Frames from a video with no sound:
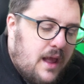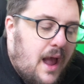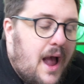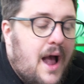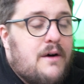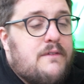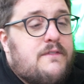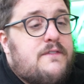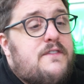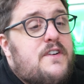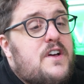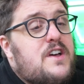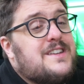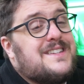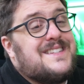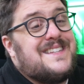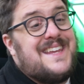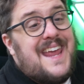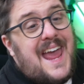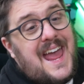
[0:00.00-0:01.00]
Our
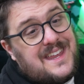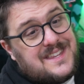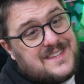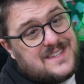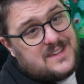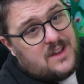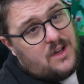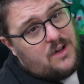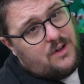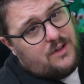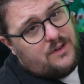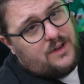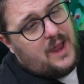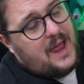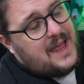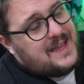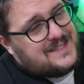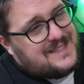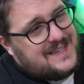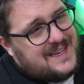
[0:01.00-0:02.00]
first guest on
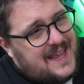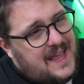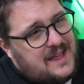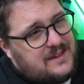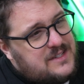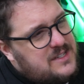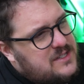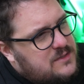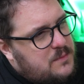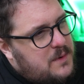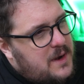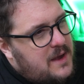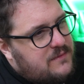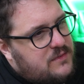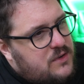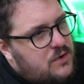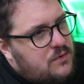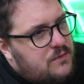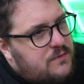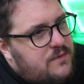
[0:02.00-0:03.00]
Ask the Accountants, We Have
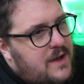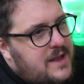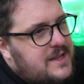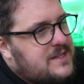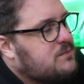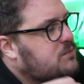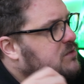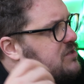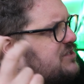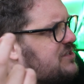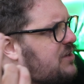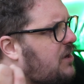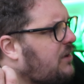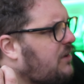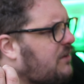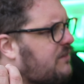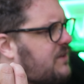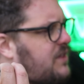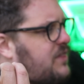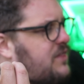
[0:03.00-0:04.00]
Cool Friends, was none
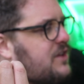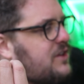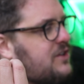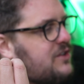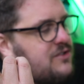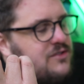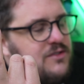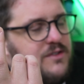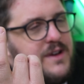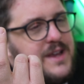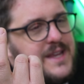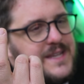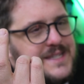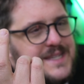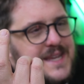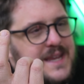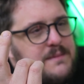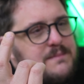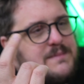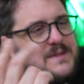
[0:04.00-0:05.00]
other than Chris
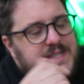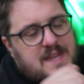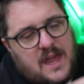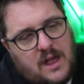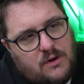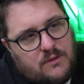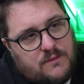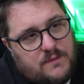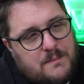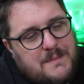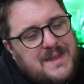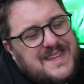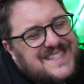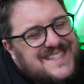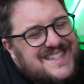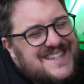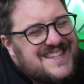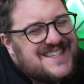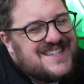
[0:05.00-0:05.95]
himself, Mr.